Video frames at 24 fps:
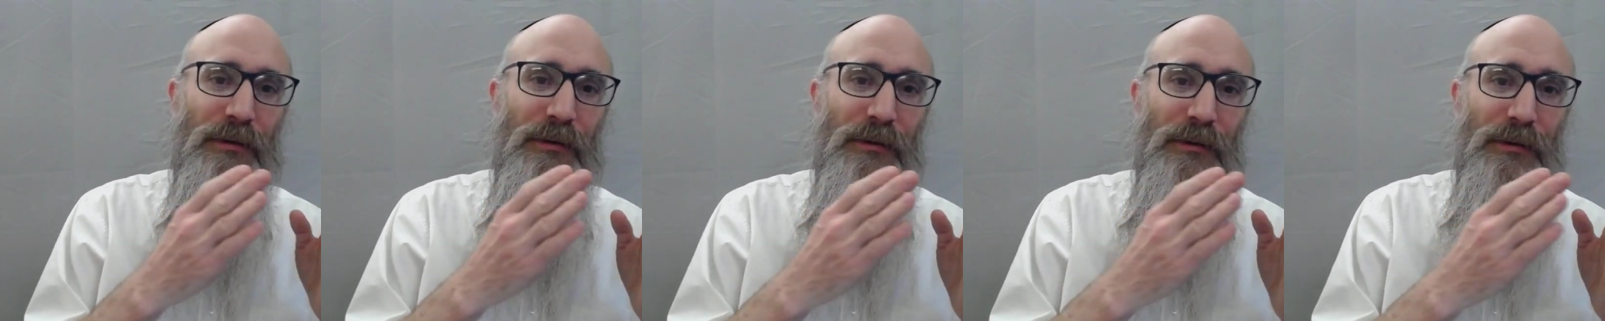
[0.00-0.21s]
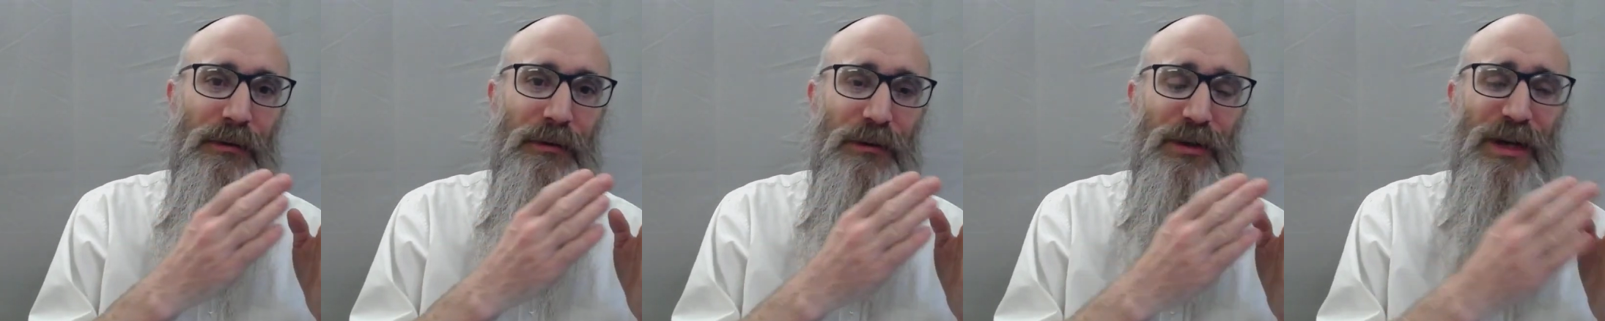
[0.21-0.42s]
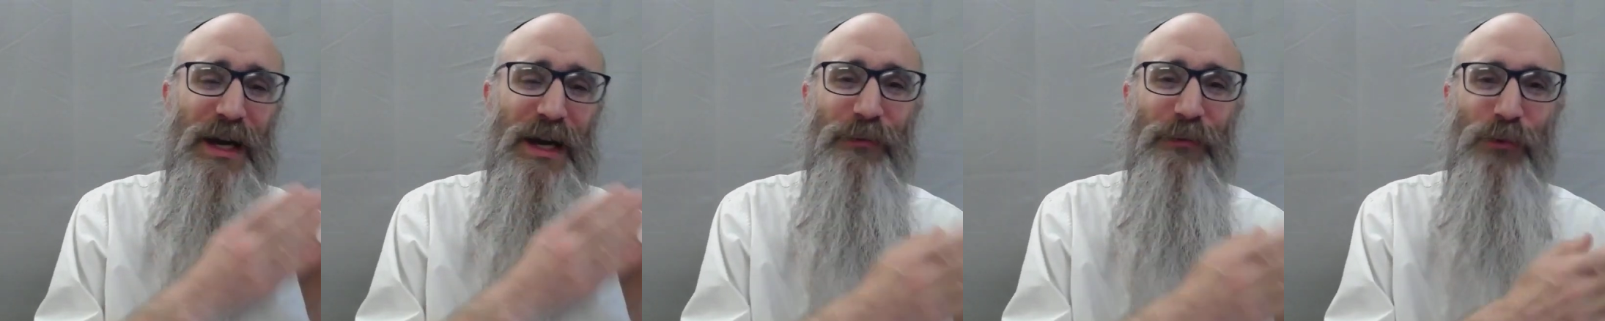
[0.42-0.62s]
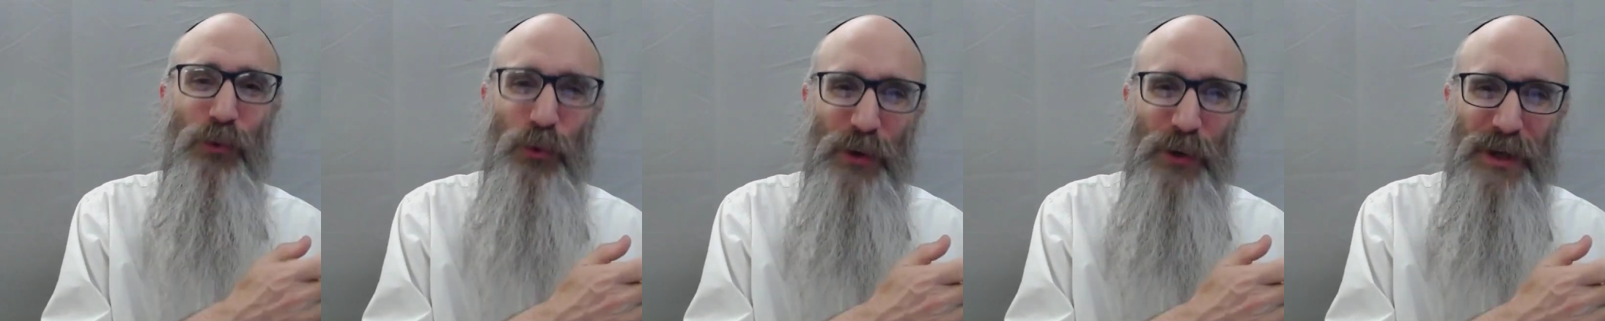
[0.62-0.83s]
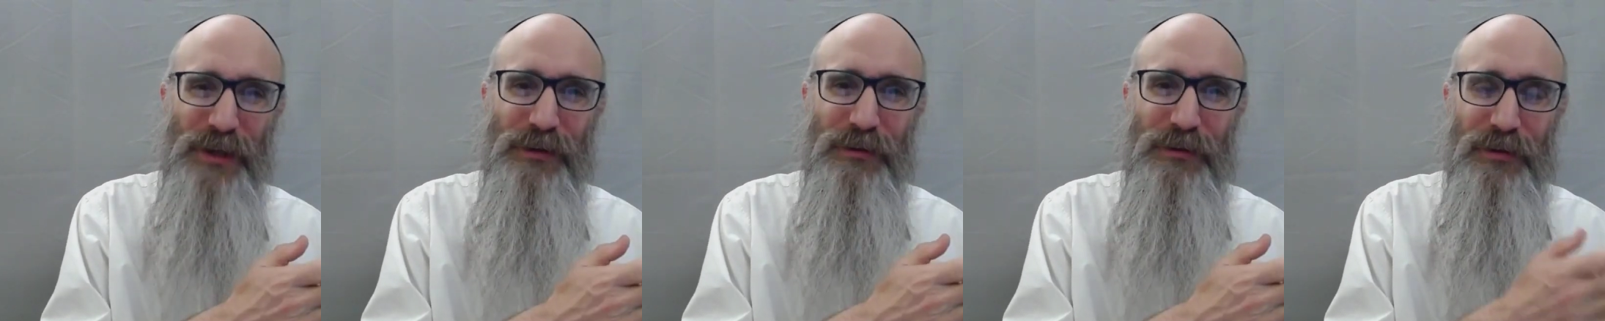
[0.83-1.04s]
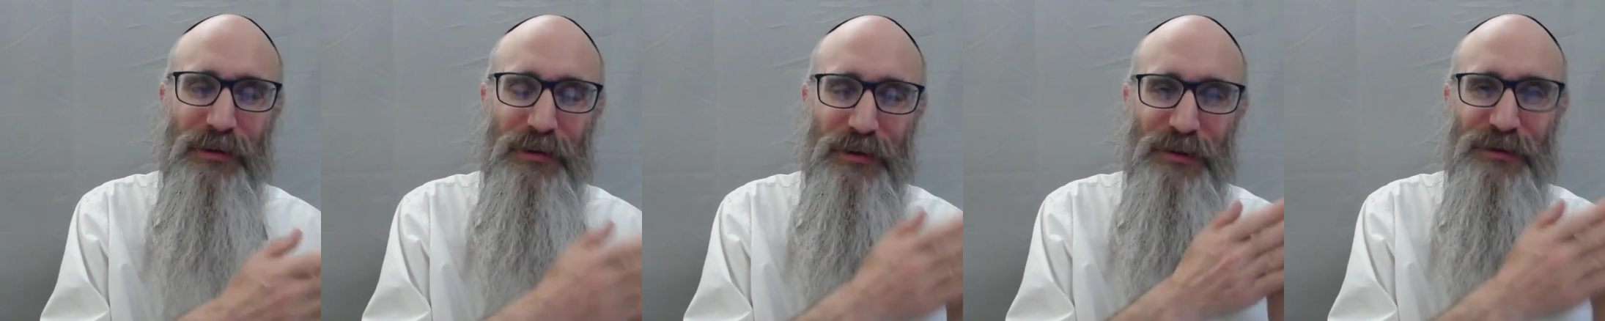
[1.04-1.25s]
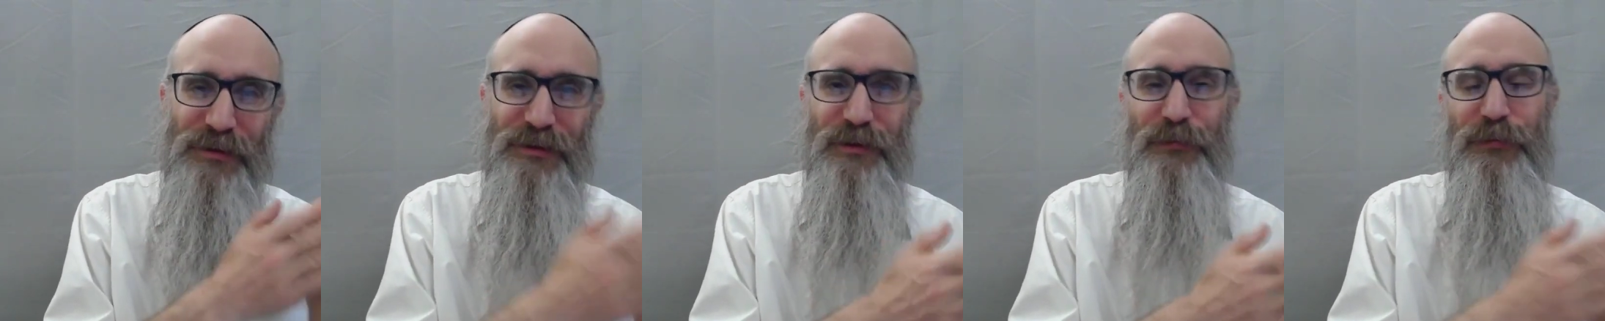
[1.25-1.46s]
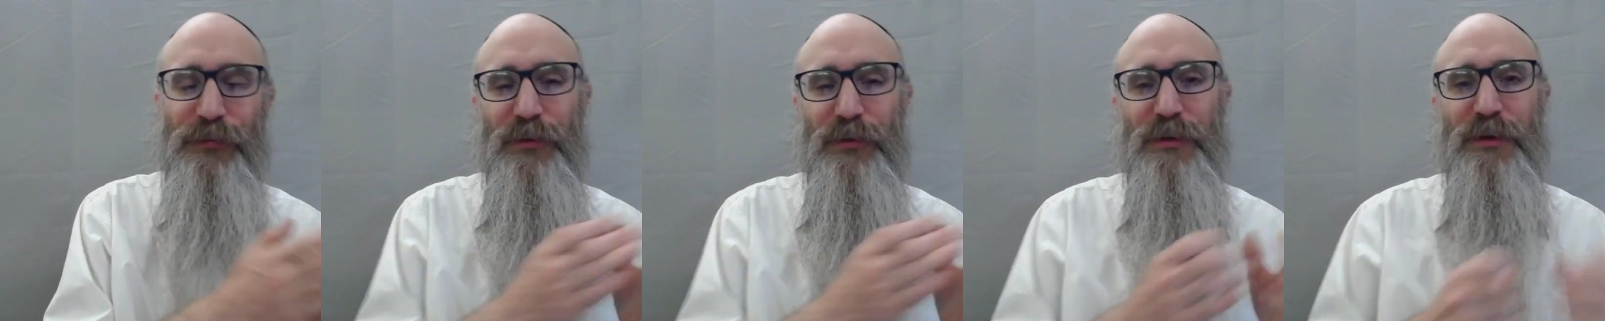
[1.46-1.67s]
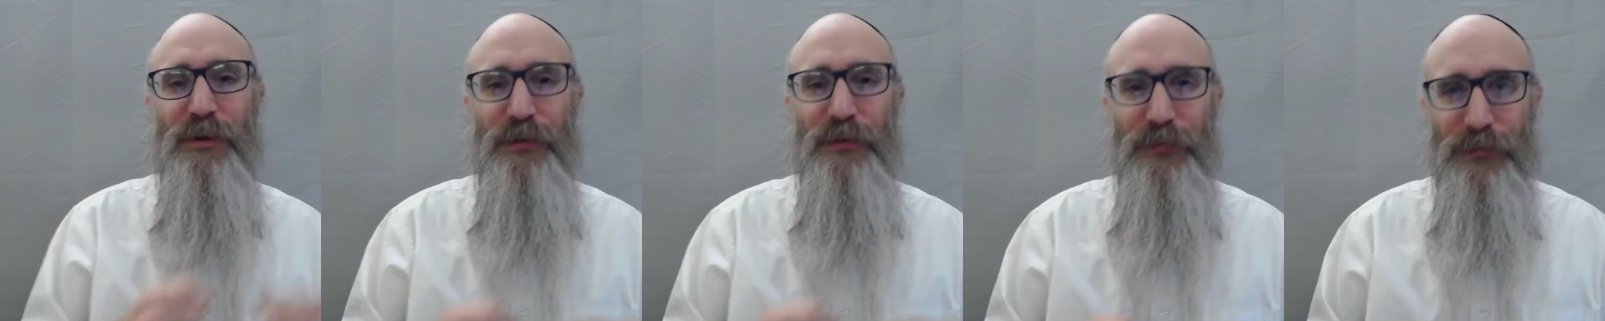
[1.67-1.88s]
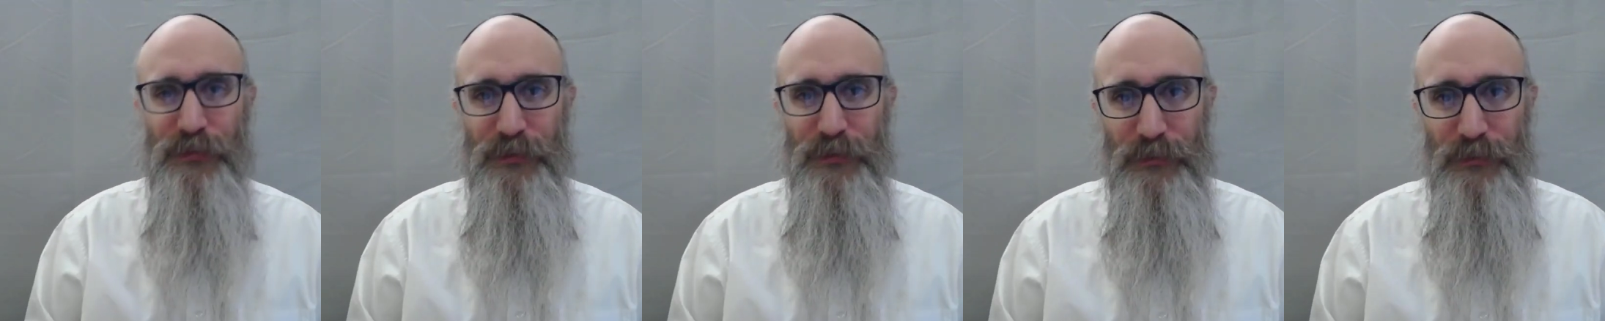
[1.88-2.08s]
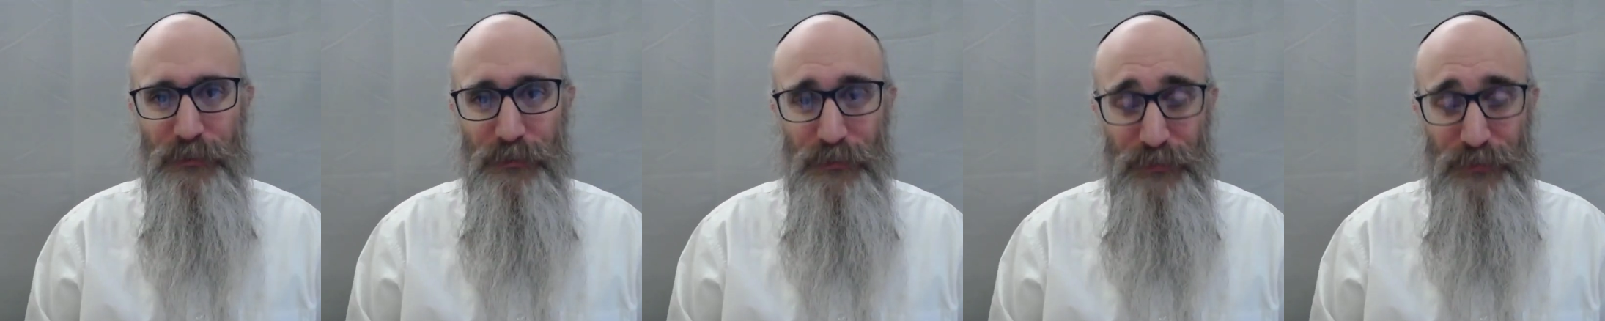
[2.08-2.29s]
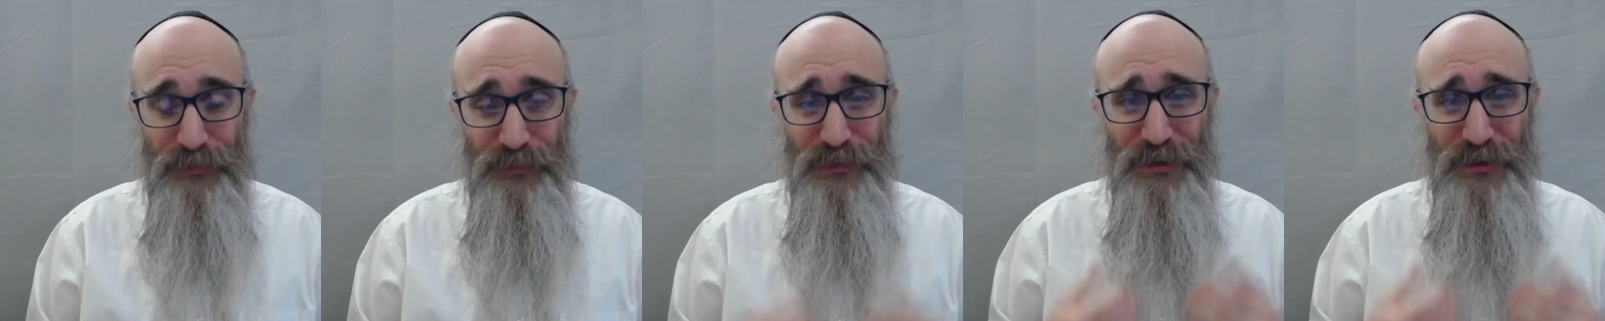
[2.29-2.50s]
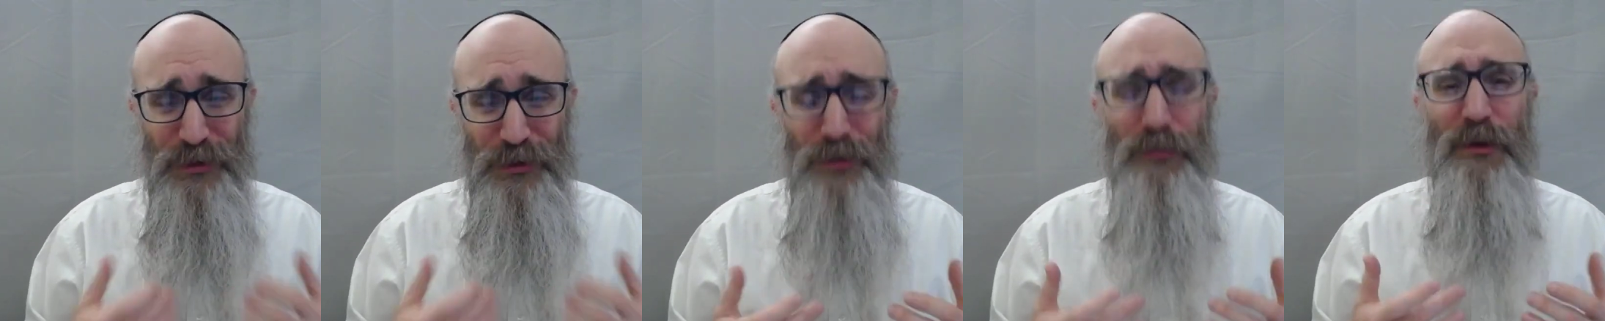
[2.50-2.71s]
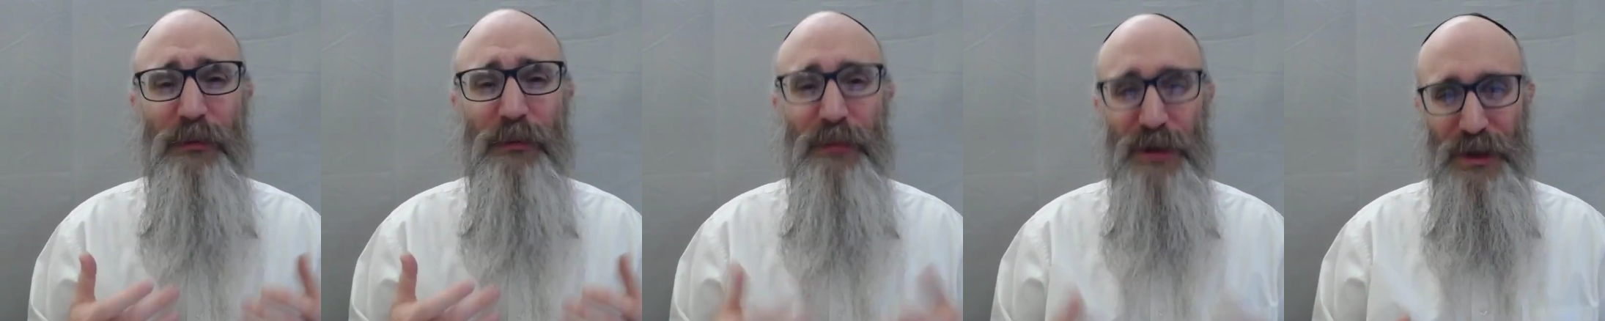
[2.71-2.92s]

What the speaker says: You have wheat is the food of human